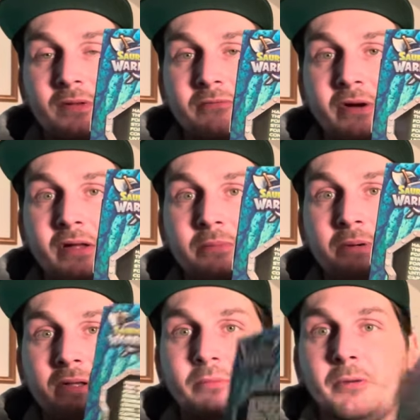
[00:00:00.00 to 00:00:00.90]
finally
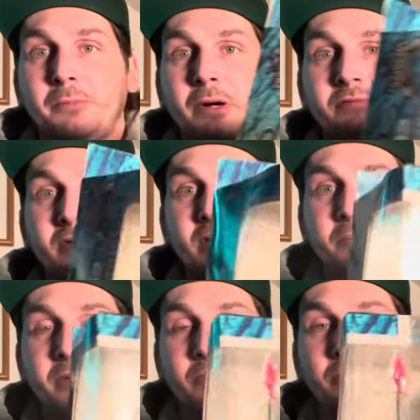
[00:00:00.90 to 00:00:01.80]
picked one up off
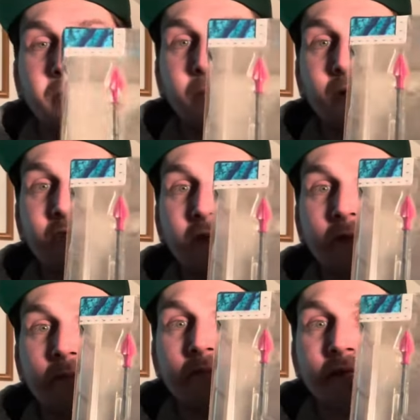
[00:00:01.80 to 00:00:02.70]

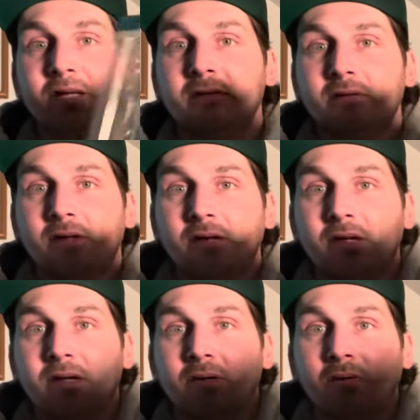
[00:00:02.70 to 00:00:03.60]
Amazon.
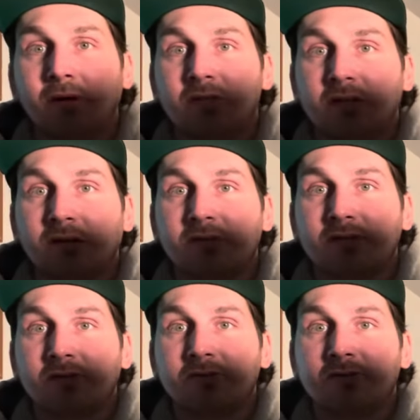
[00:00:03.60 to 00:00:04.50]
We're gonna check this
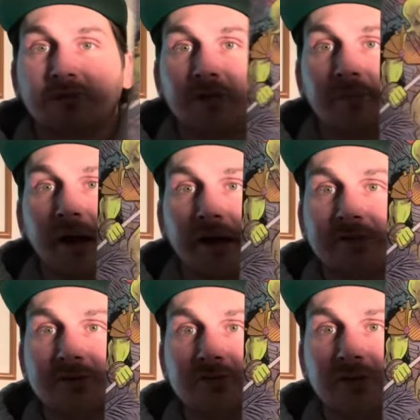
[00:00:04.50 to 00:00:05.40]
out soon. The box
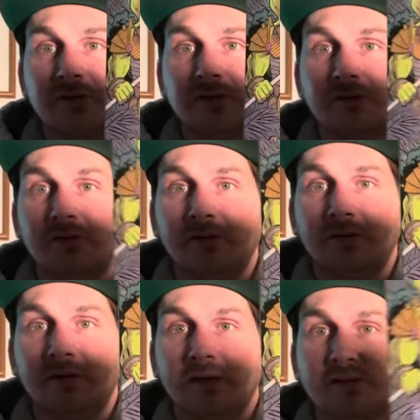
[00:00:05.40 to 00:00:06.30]
is really cool.
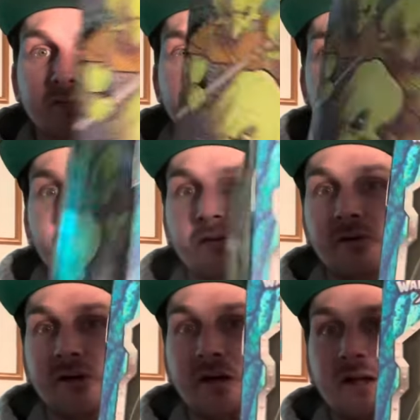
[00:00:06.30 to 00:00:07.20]
They got some nice
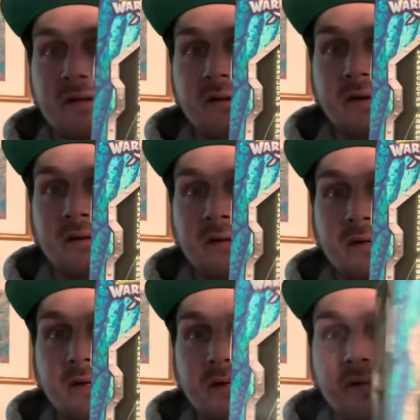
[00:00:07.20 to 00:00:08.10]
artwork on there.
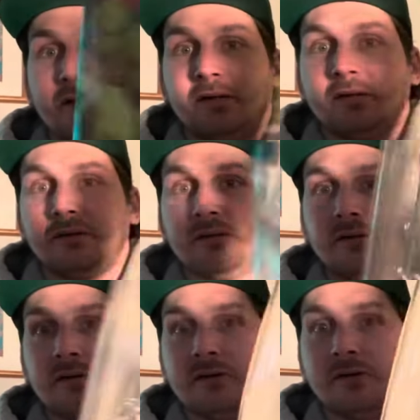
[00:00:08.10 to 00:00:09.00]

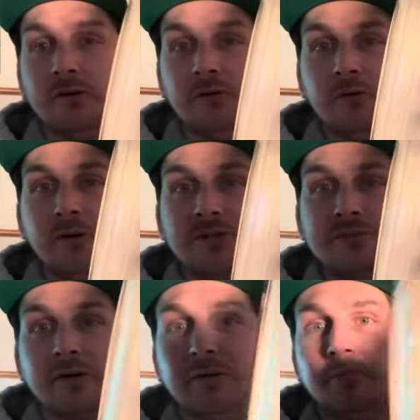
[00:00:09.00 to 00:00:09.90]
Don't know much
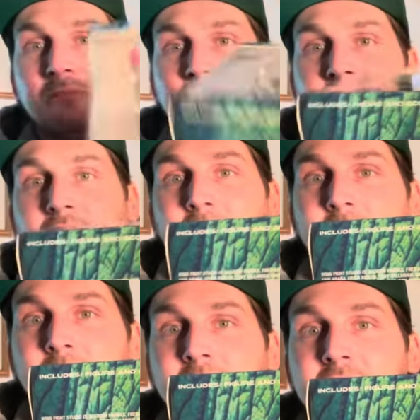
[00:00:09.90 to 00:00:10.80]
about them.
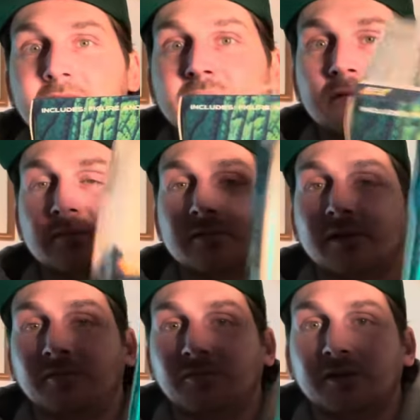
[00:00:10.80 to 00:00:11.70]
I'm
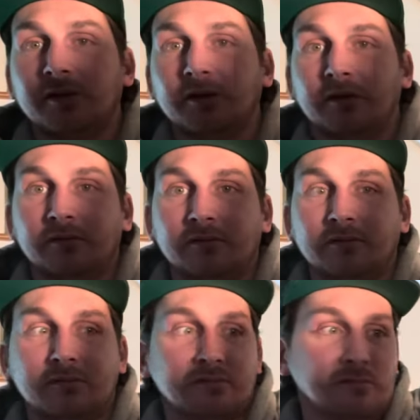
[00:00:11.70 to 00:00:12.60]
definitely gonna
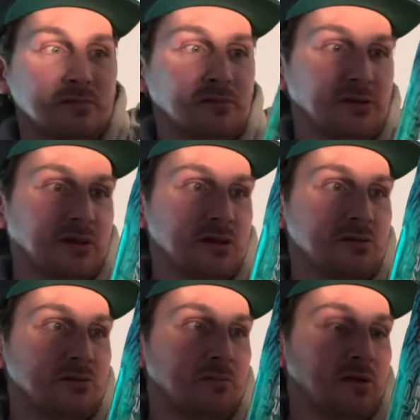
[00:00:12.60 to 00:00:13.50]
look into
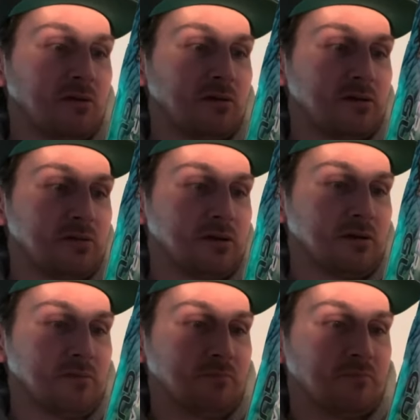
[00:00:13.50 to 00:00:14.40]
them and
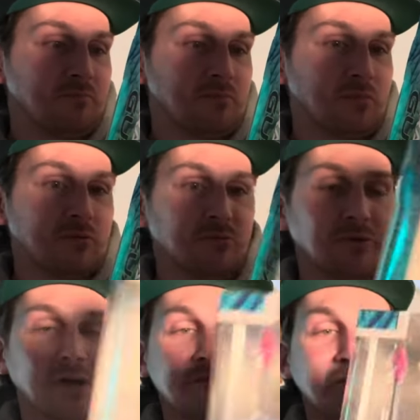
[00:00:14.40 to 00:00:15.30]
everything, but when
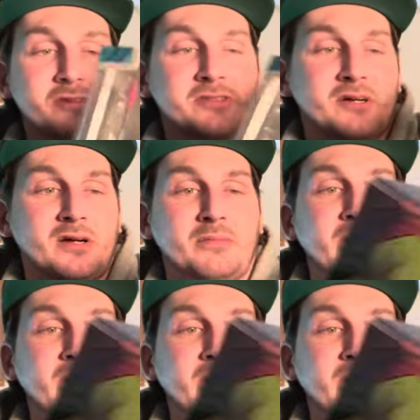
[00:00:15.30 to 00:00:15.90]
I first saw them,